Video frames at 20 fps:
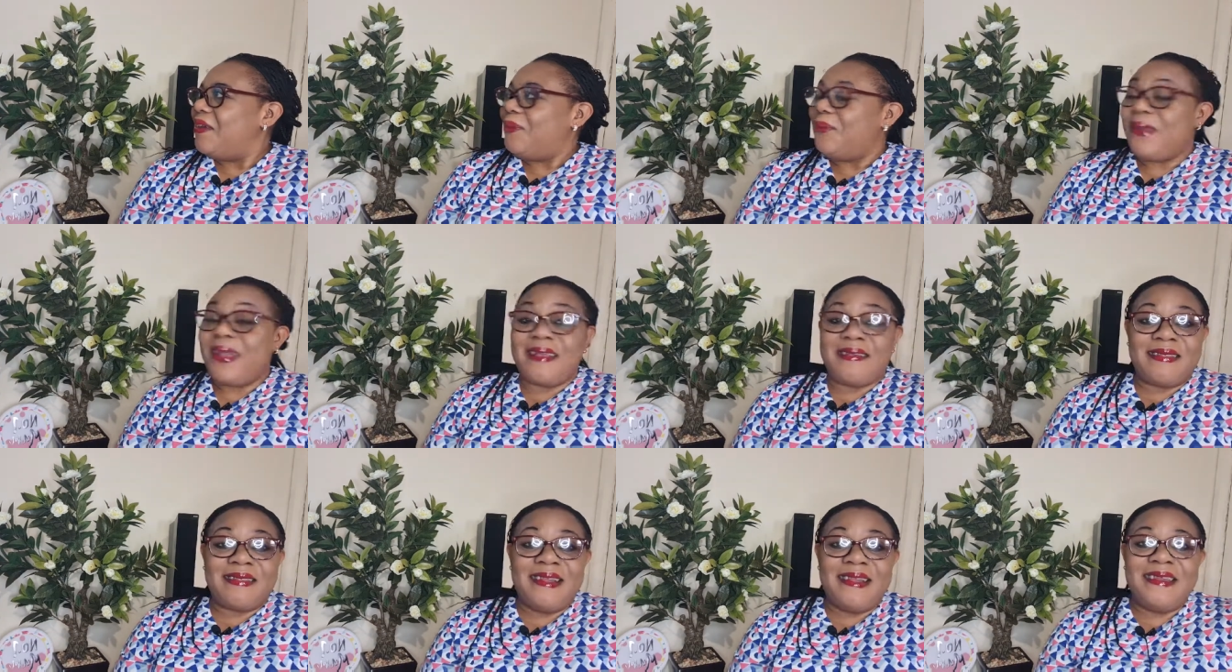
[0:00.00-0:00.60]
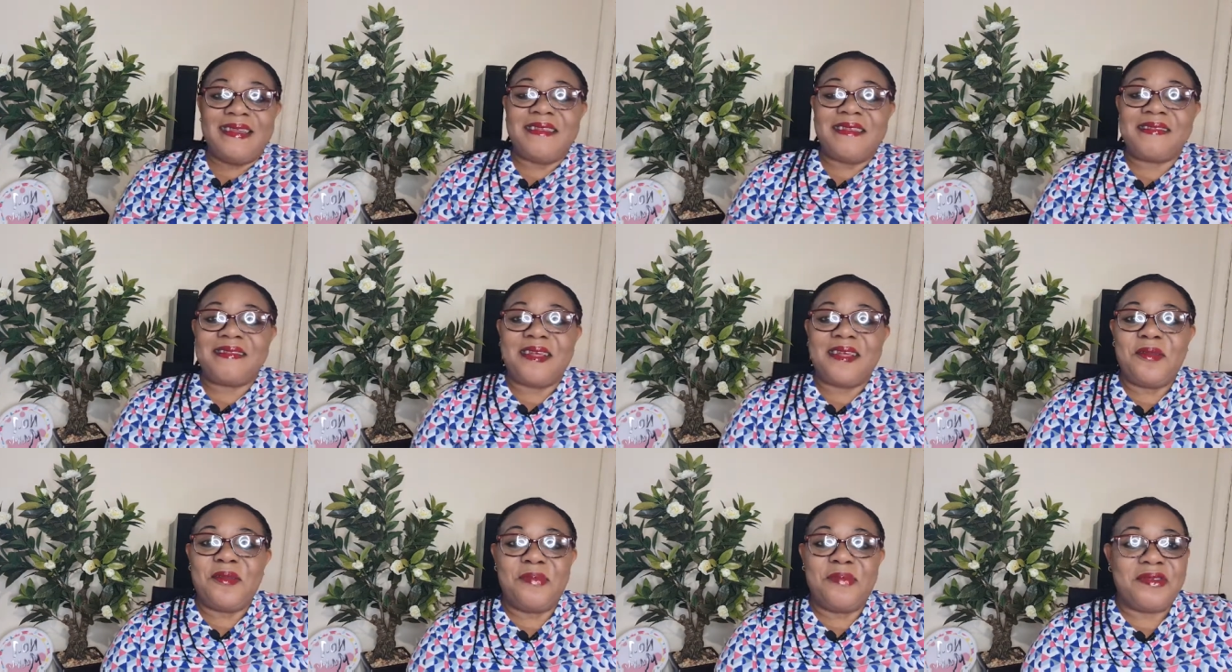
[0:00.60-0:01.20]
We are still in the
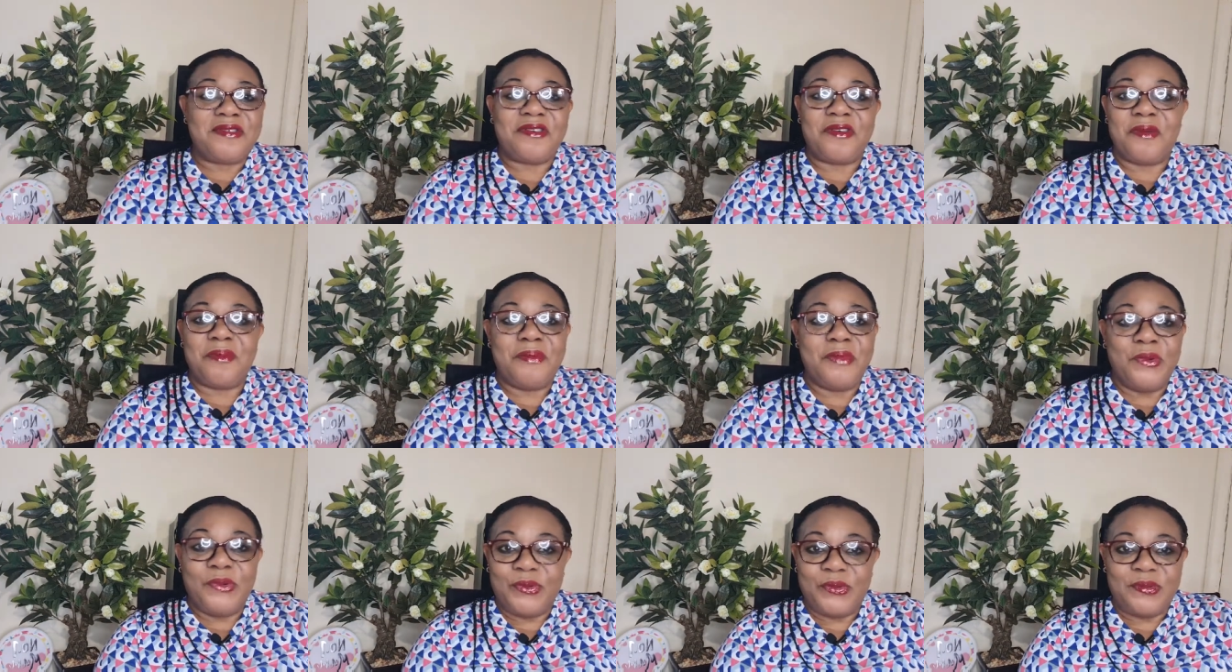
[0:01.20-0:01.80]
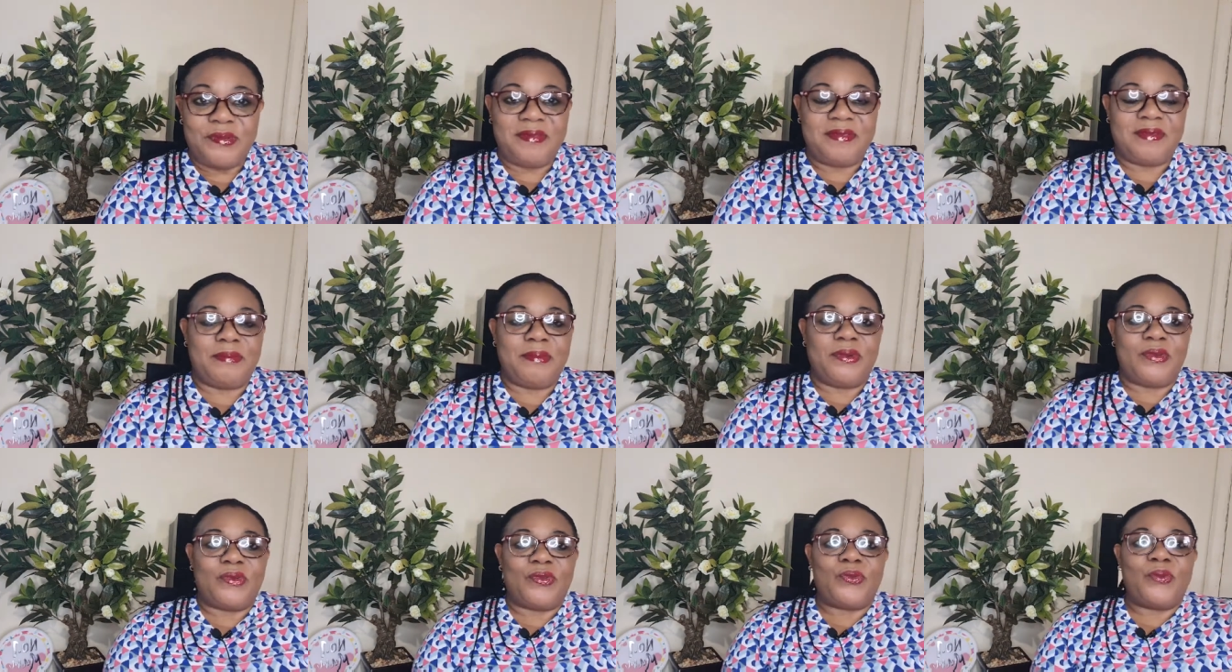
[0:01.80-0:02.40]
celebration mode
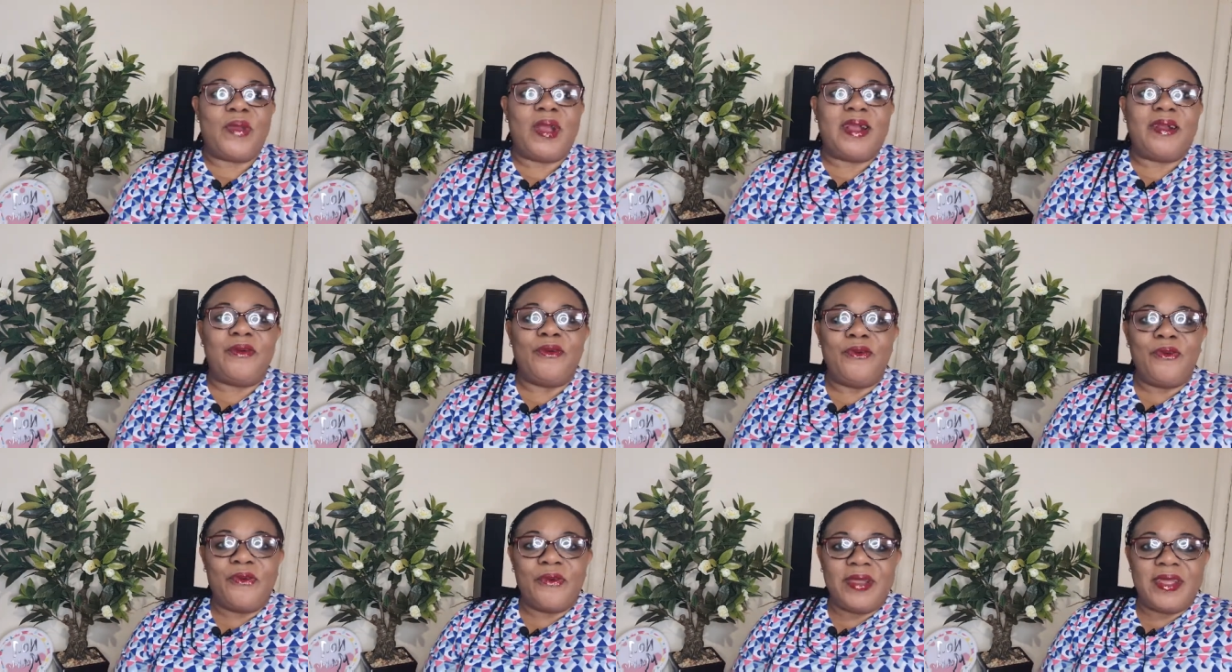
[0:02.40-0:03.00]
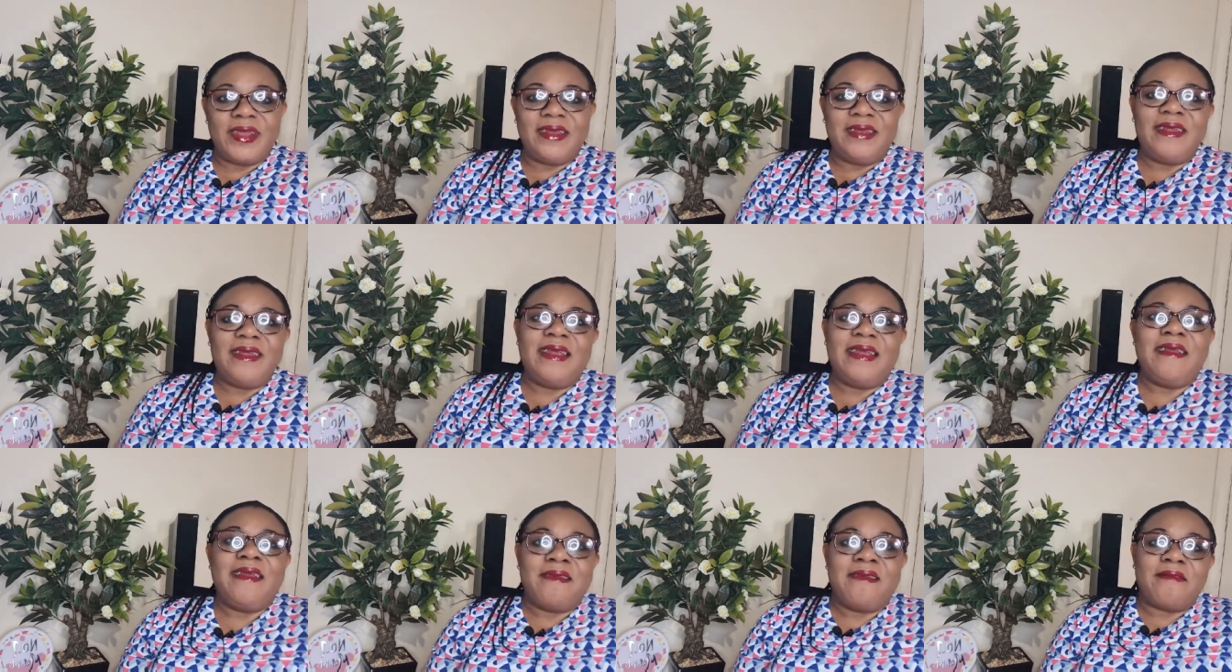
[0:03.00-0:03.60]
because we are growing
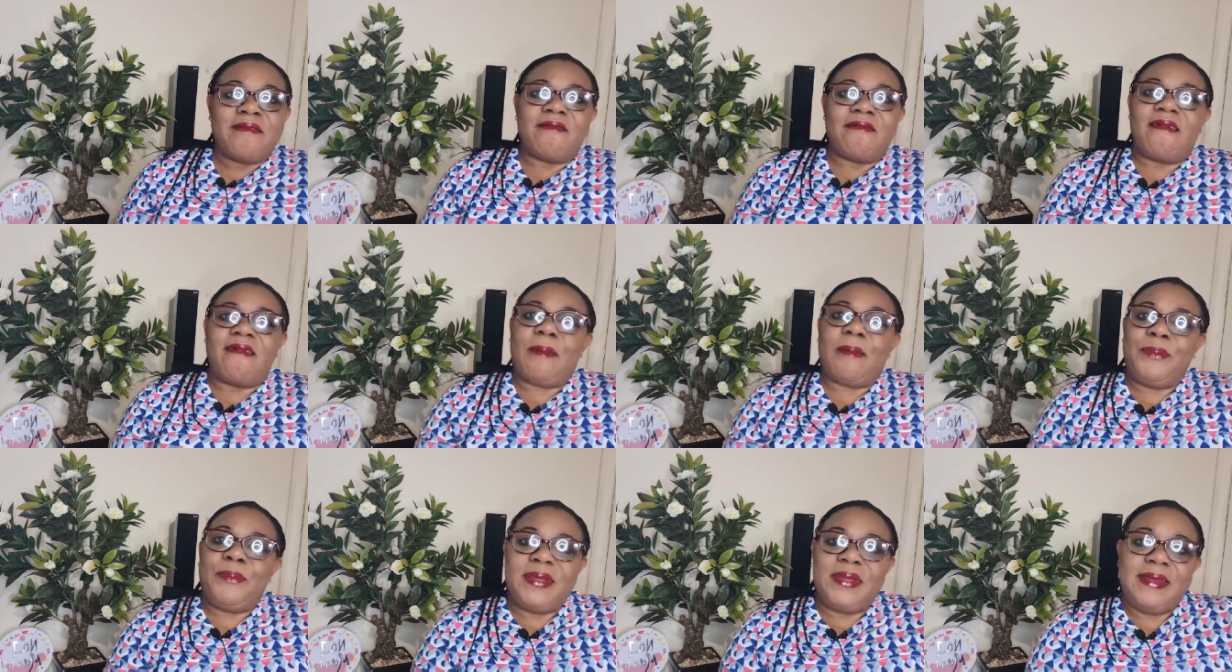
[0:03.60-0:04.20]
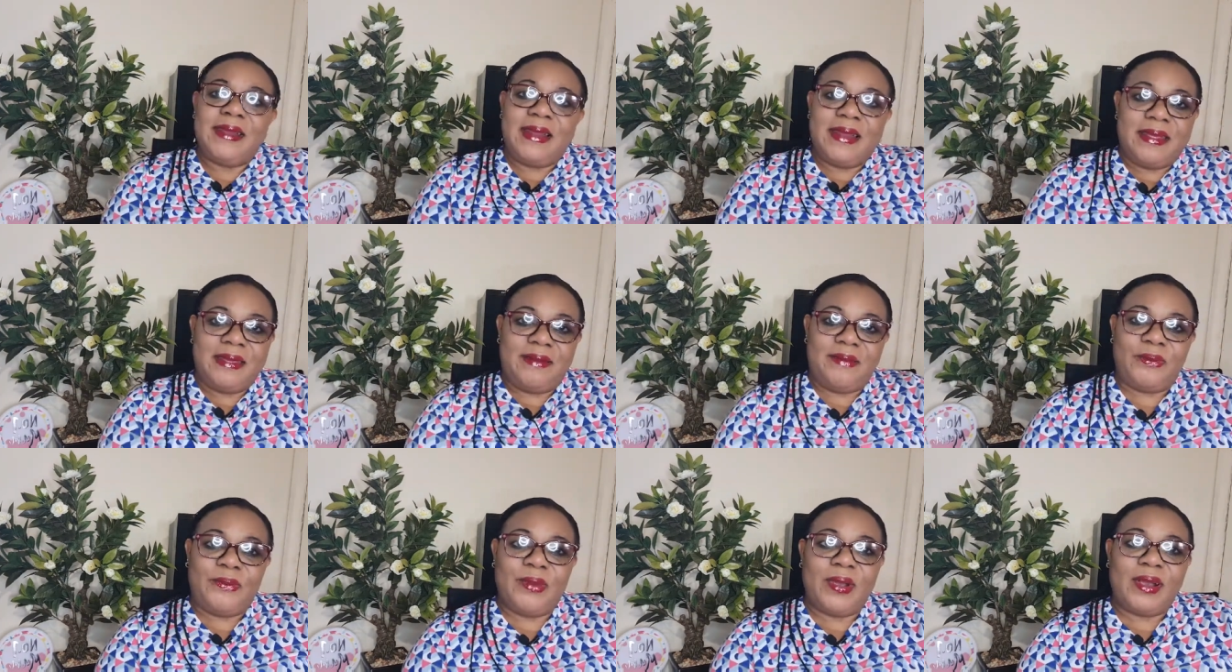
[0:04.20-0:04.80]
rapidly.
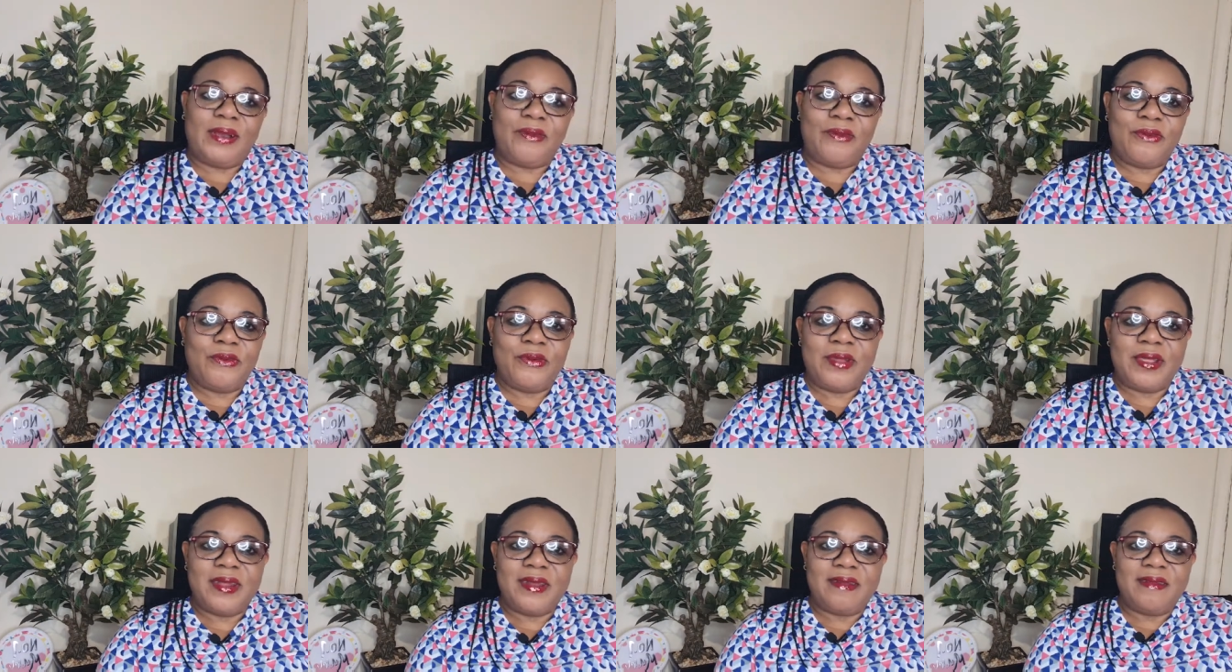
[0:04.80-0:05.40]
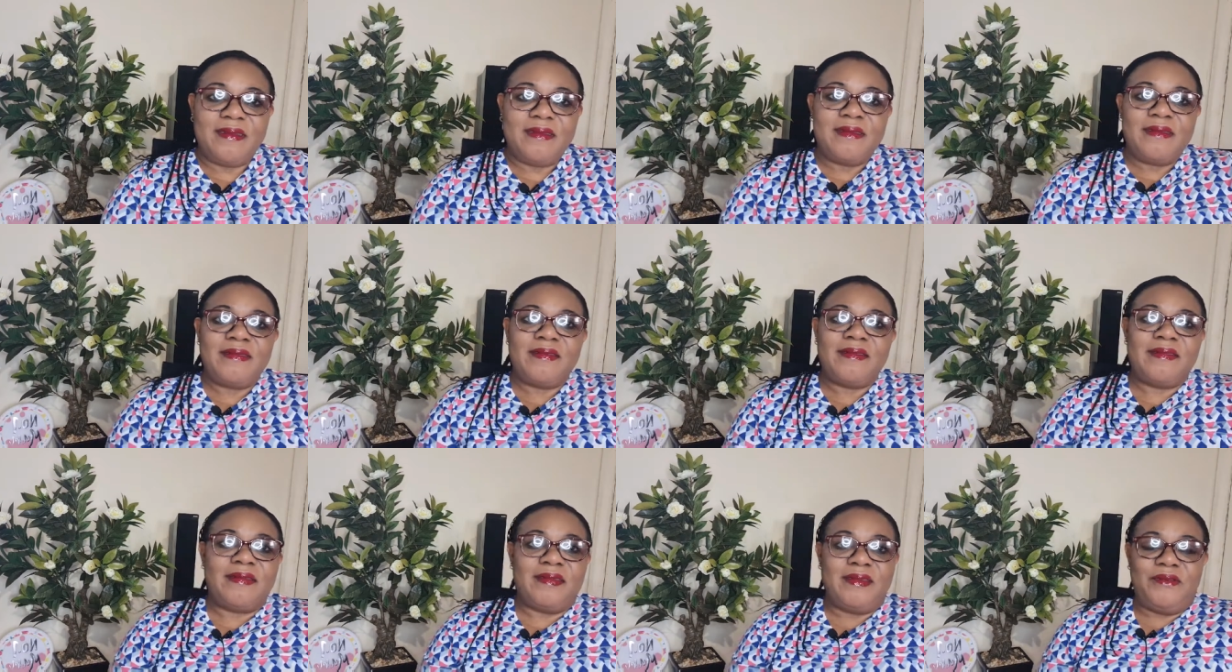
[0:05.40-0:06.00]
We are growing
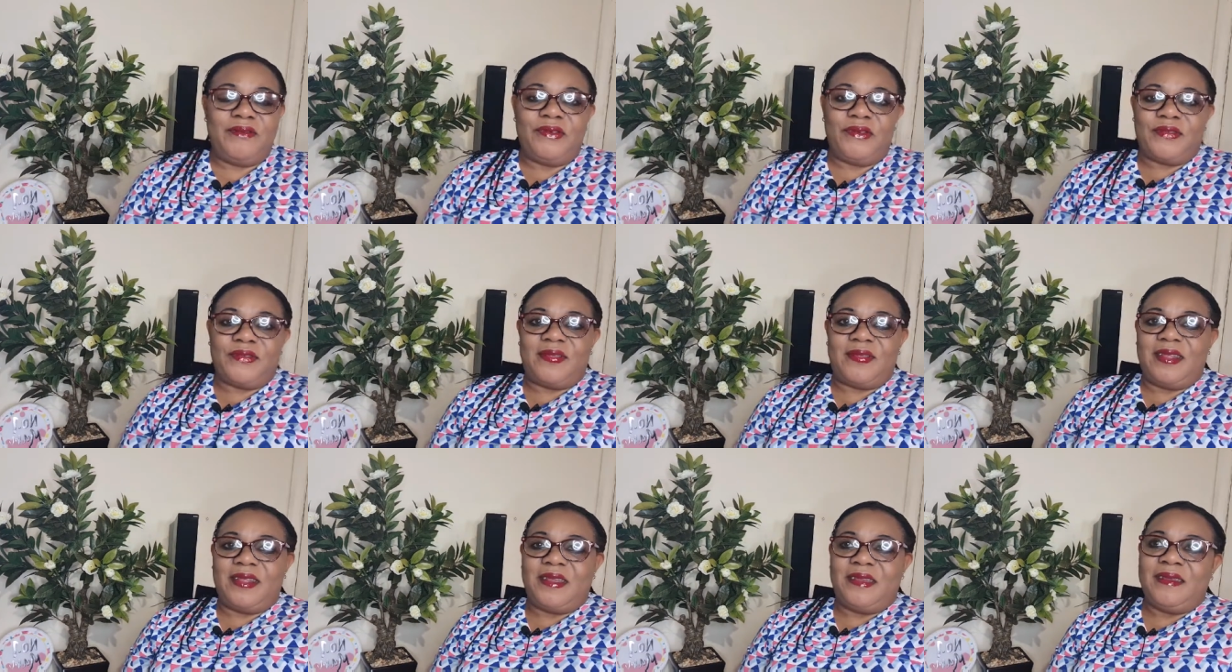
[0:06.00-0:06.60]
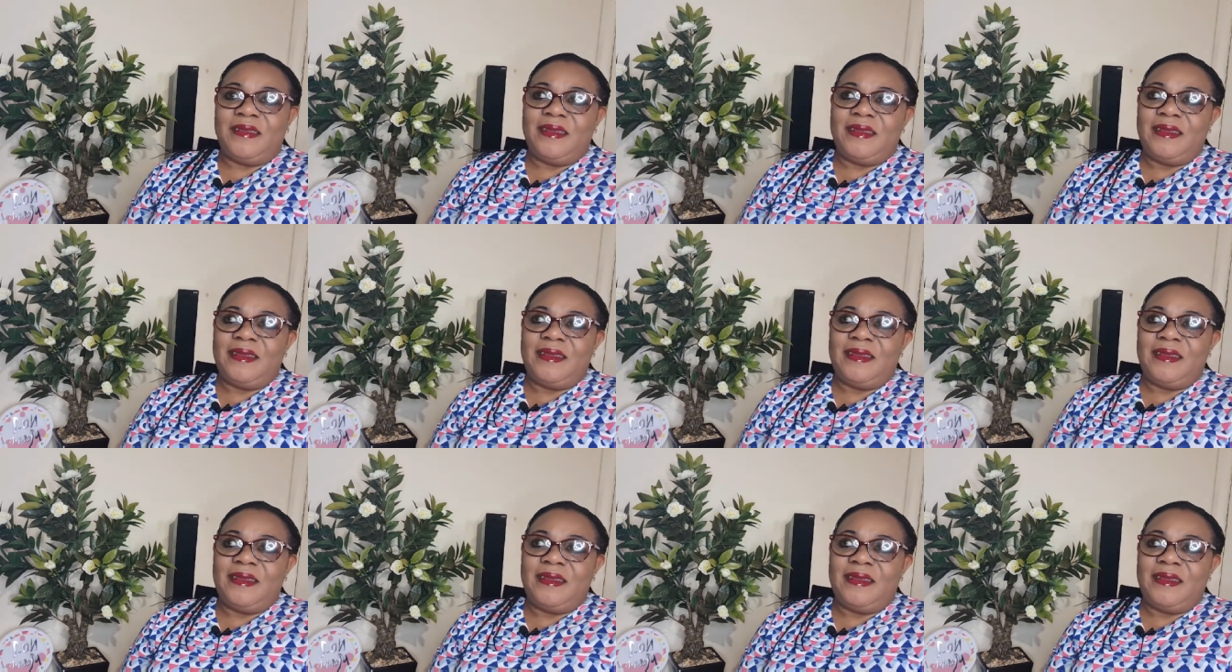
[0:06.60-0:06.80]
seriously.